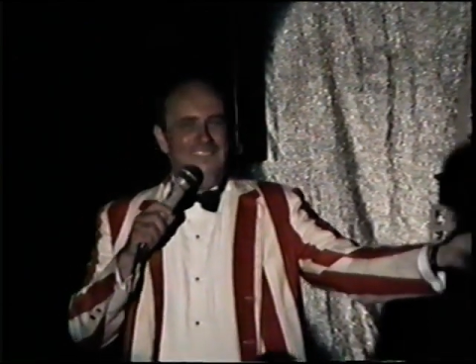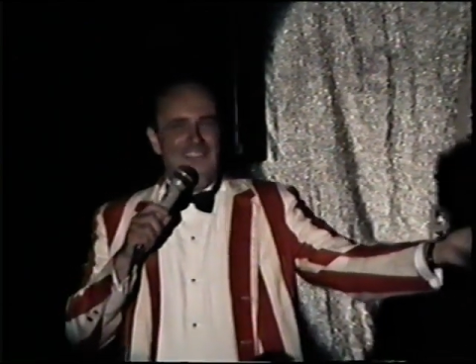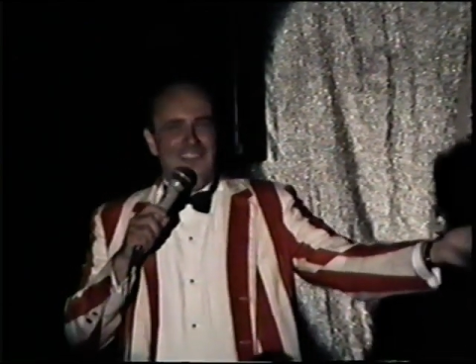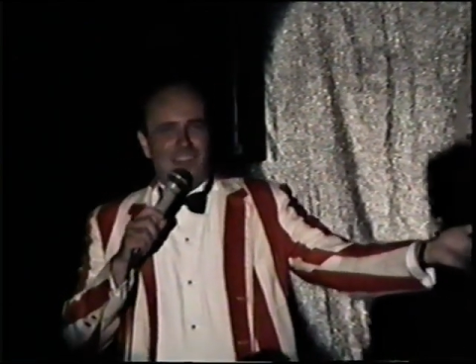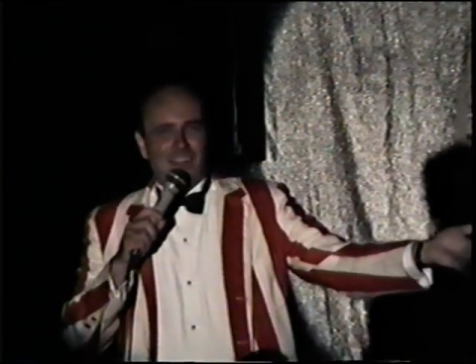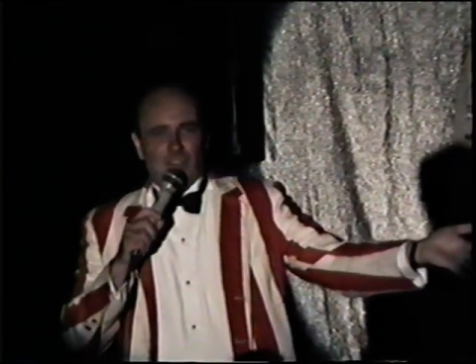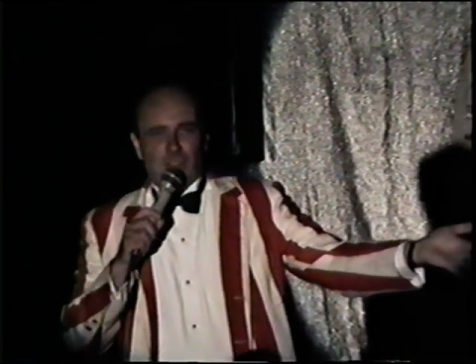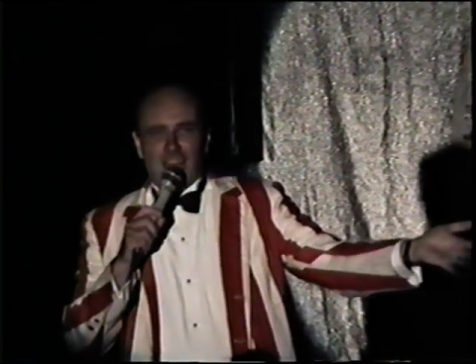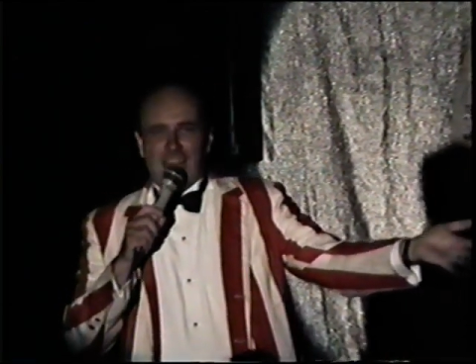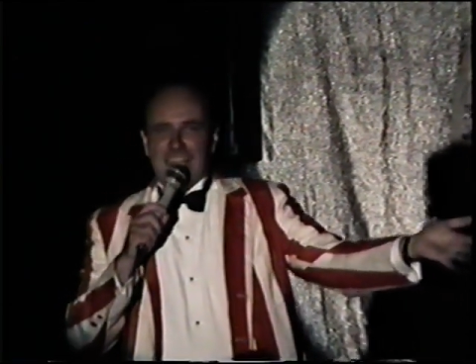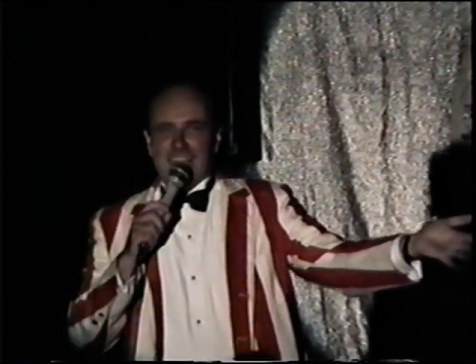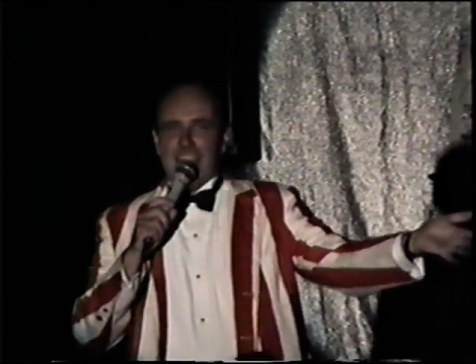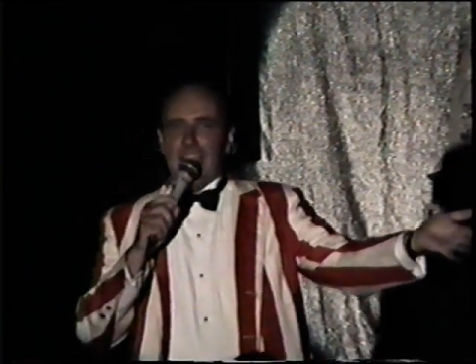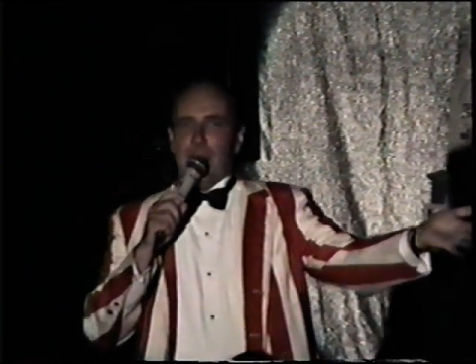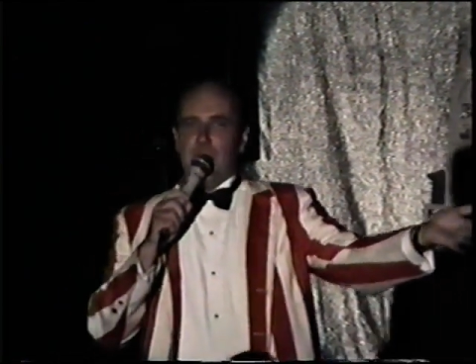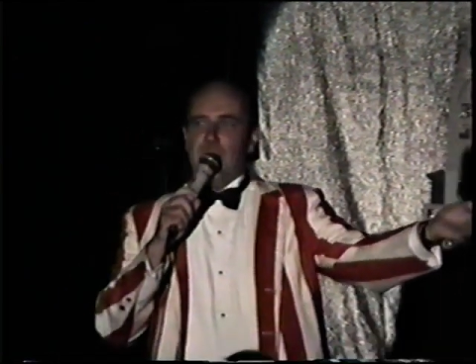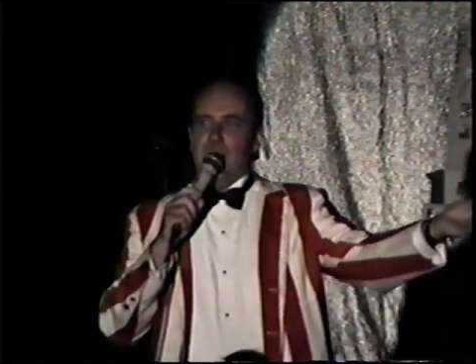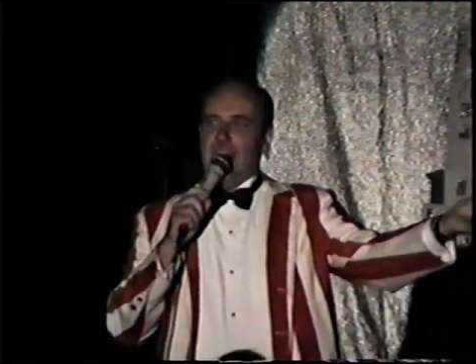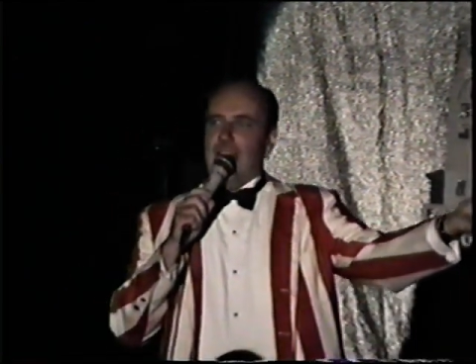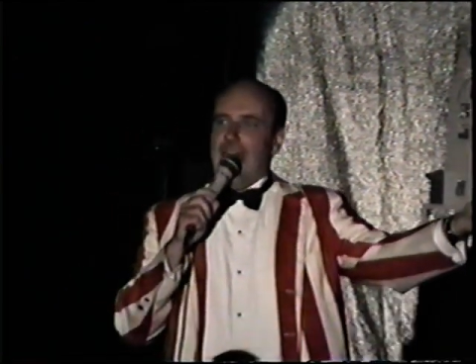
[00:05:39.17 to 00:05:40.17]
So they take
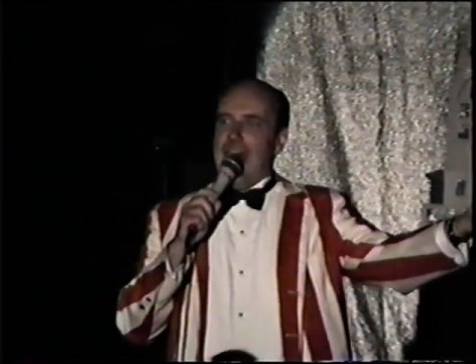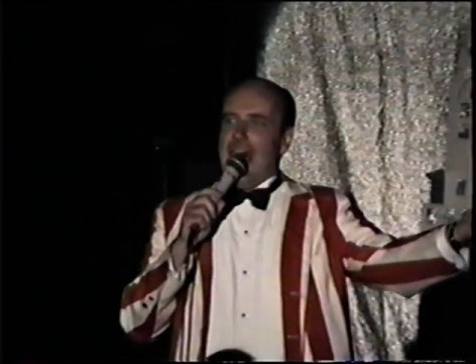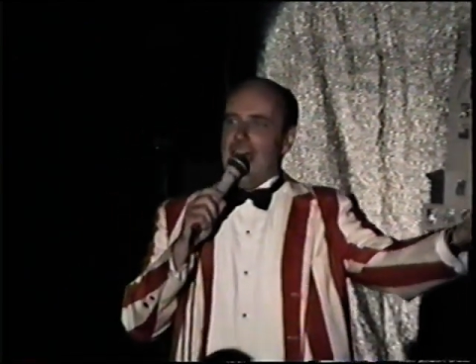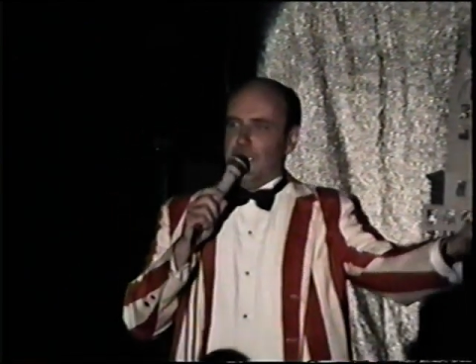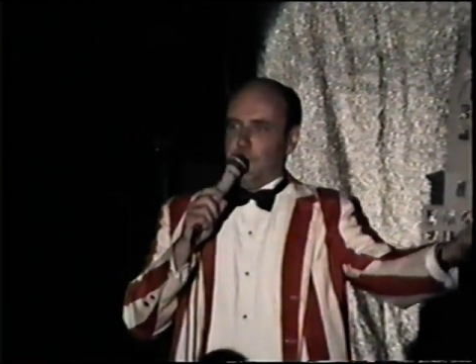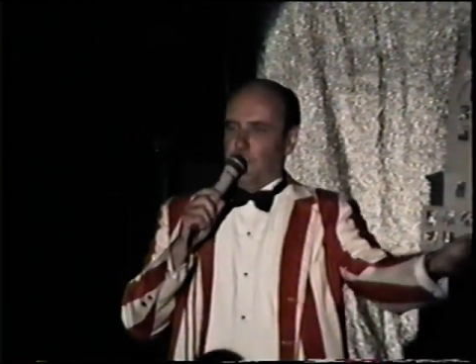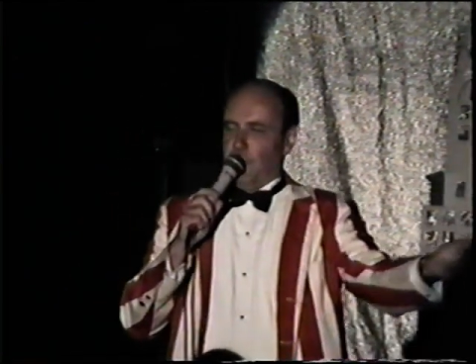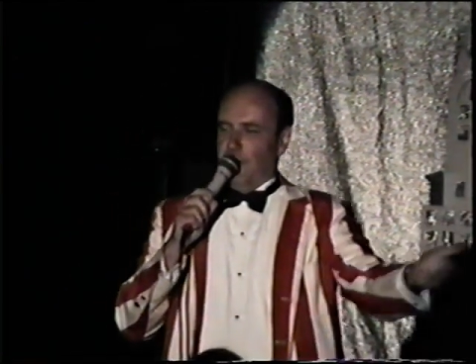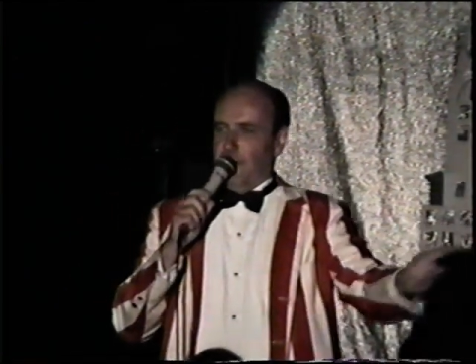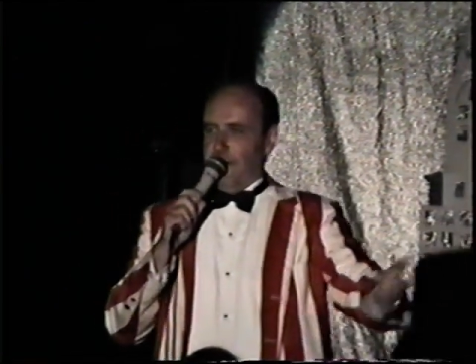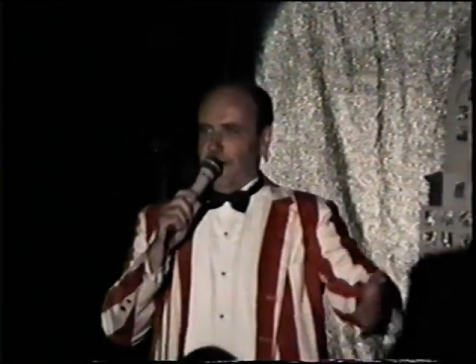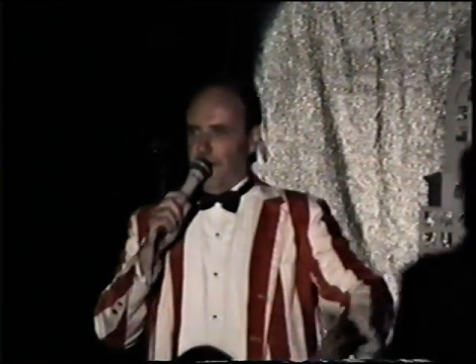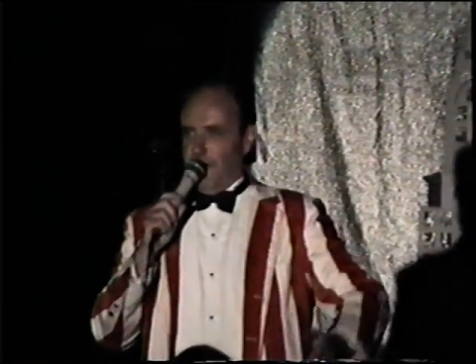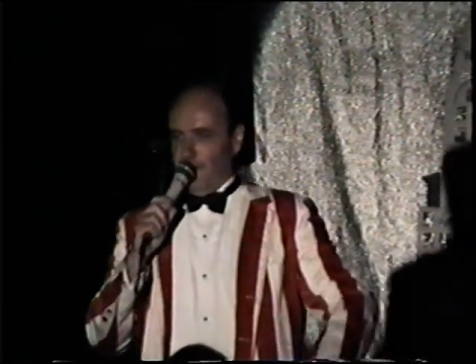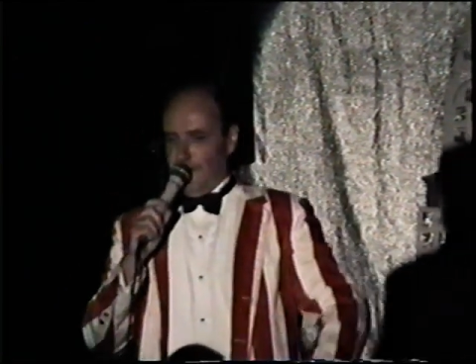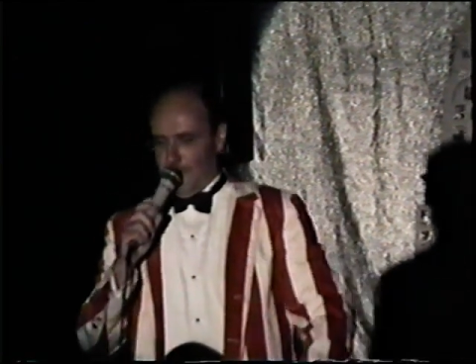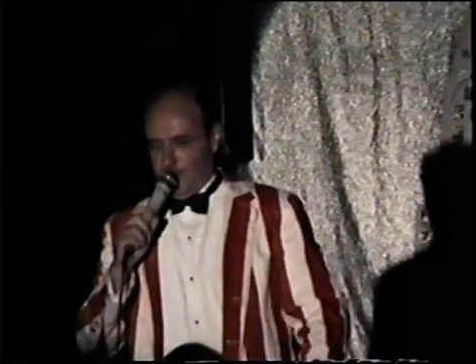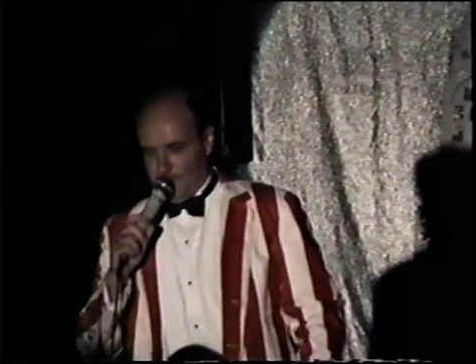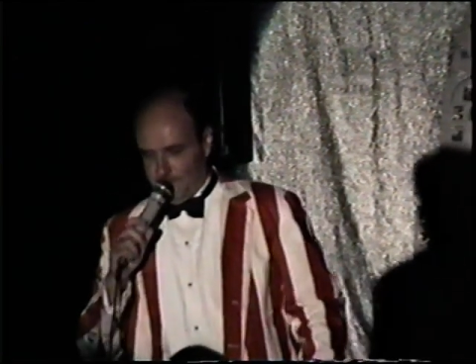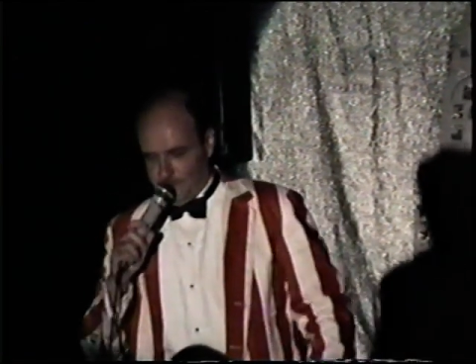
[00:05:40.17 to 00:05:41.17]
me to the hospital
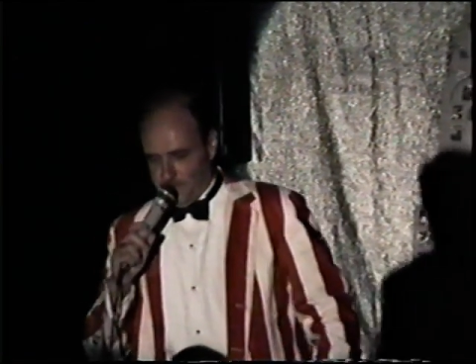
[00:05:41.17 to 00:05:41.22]
here.